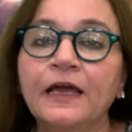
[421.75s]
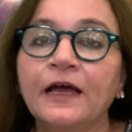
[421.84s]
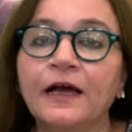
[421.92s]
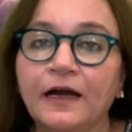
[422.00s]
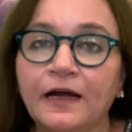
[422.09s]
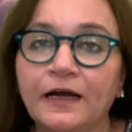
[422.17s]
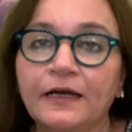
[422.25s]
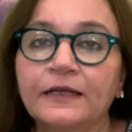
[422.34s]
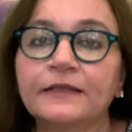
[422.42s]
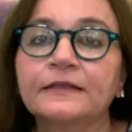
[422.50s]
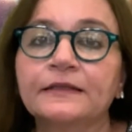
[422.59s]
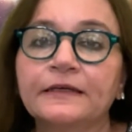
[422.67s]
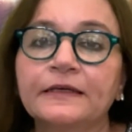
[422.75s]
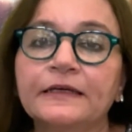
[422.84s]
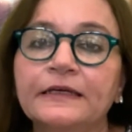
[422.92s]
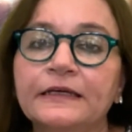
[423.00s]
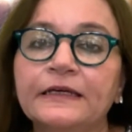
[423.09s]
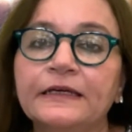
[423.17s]
the
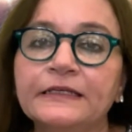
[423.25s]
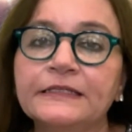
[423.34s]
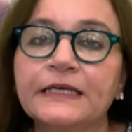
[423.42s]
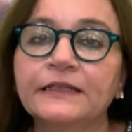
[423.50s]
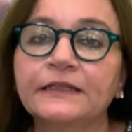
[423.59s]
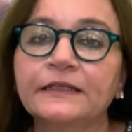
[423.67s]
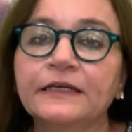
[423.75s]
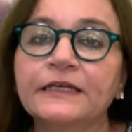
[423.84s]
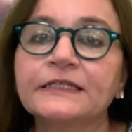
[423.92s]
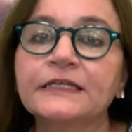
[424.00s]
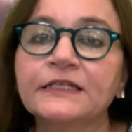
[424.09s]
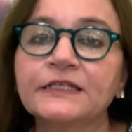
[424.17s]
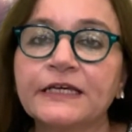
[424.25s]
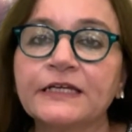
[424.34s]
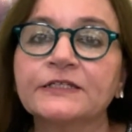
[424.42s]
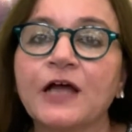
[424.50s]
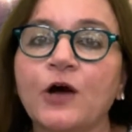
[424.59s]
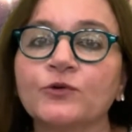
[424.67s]
6th
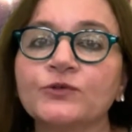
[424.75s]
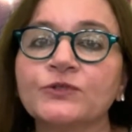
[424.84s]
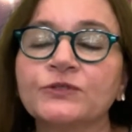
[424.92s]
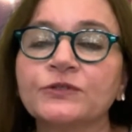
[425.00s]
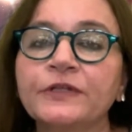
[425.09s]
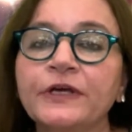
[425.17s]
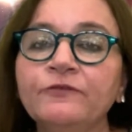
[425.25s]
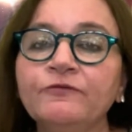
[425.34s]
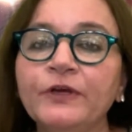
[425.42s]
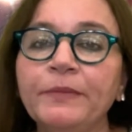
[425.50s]
house, then we